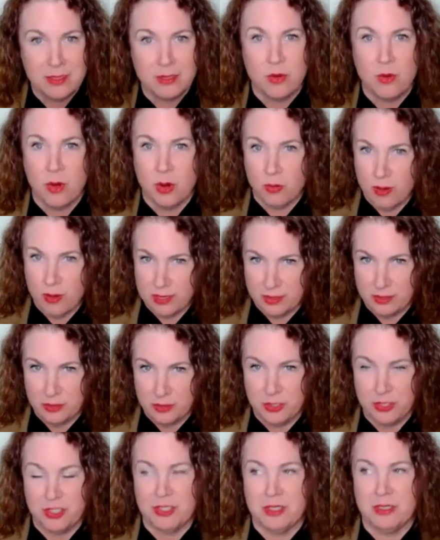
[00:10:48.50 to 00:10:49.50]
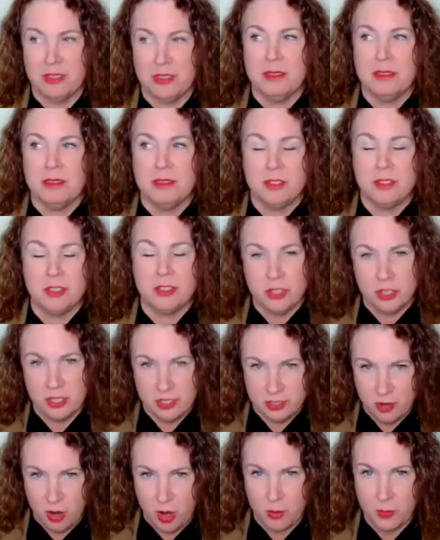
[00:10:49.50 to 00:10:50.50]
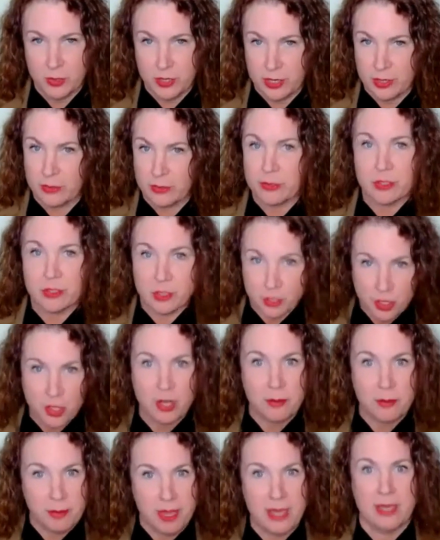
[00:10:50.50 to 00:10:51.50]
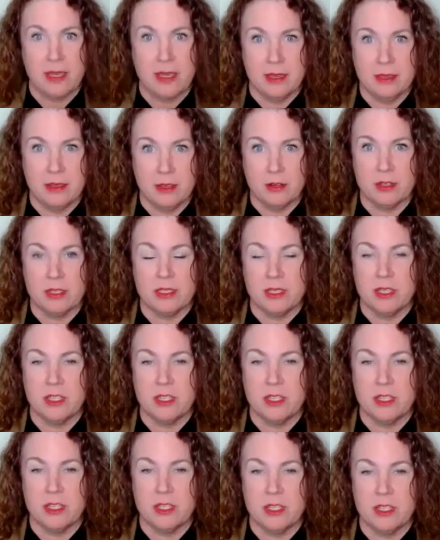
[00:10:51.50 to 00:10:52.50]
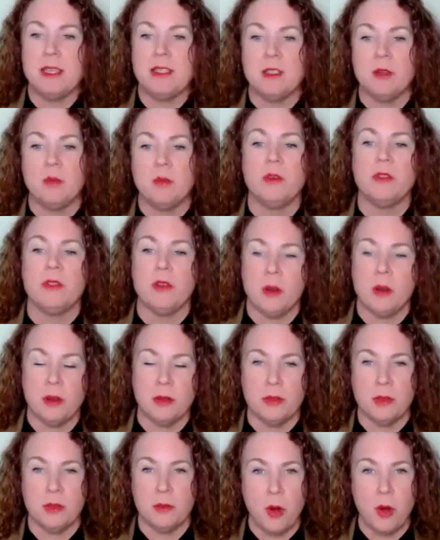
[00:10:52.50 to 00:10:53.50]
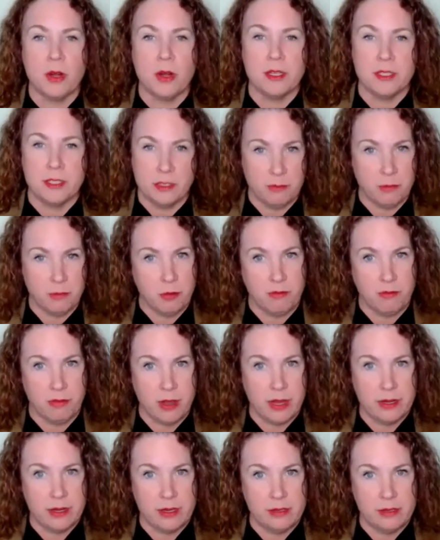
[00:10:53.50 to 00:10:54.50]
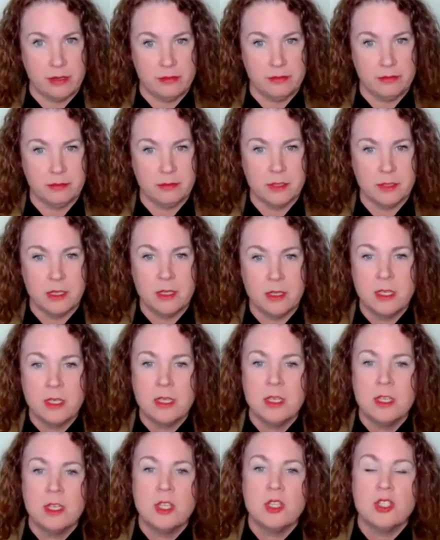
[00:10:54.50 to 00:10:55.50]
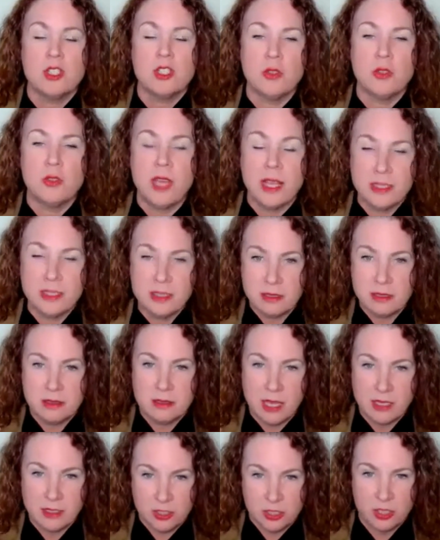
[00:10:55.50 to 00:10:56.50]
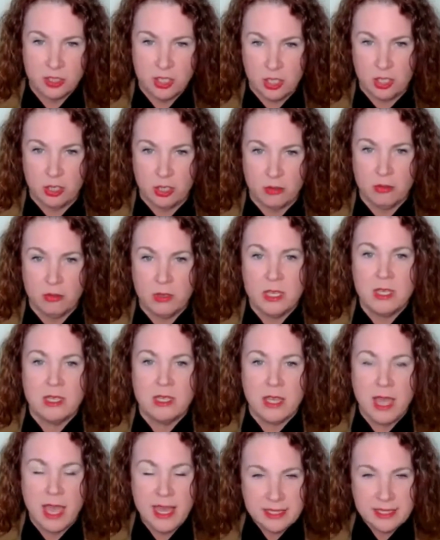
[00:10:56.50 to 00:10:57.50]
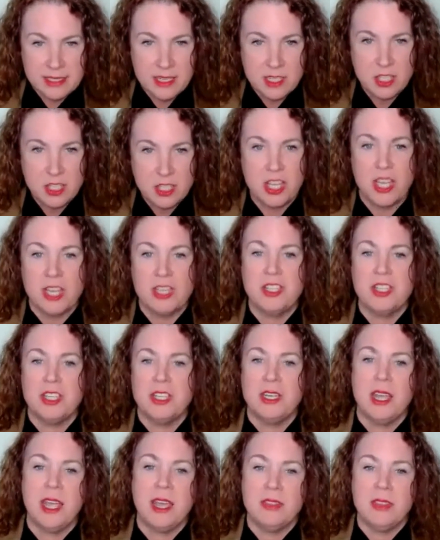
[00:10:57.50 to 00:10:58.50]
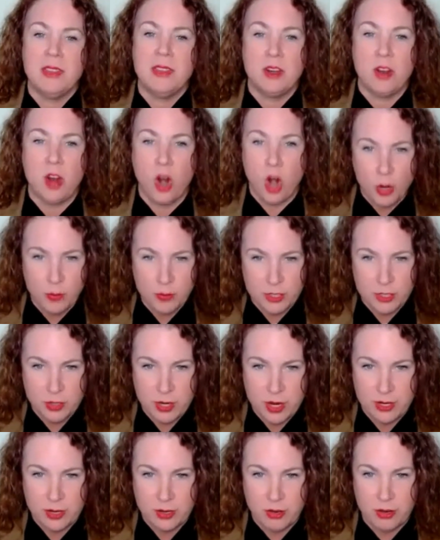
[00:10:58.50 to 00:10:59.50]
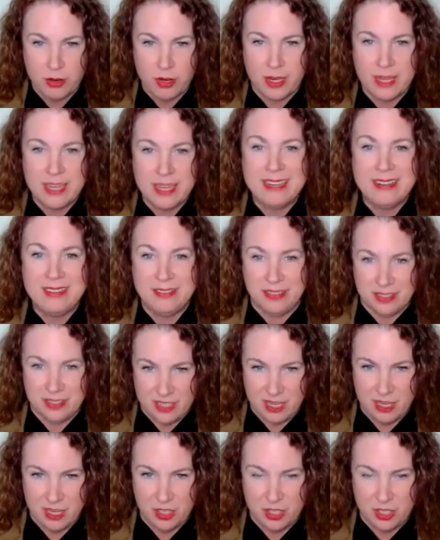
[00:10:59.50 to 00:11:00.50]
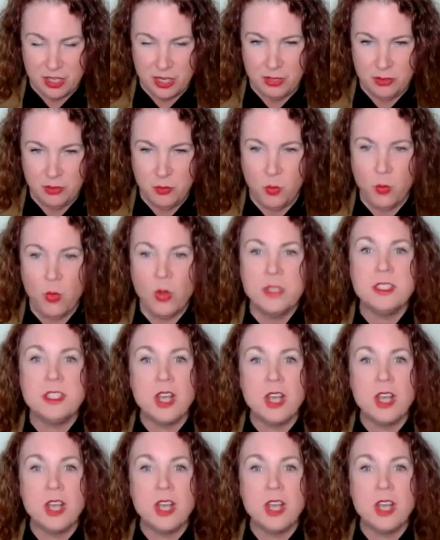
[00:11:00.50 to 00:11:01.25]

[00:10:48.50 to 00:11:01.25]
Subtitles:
or resolution. Just the arbitrator's going to make their decision based on what the parties have provided. So that's two. Case initiation and then arbitrator invitation. Once